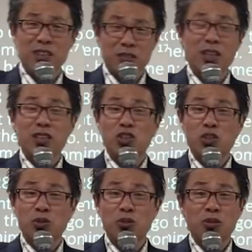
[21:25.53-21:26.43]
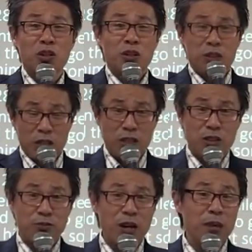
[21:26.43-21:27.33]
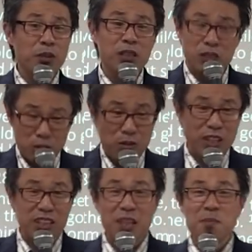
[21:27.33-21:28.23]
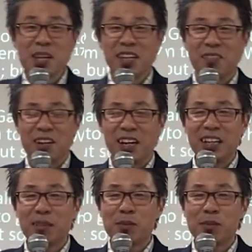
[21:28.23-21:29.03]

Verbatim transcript: that you uh, your family, you let them in, right?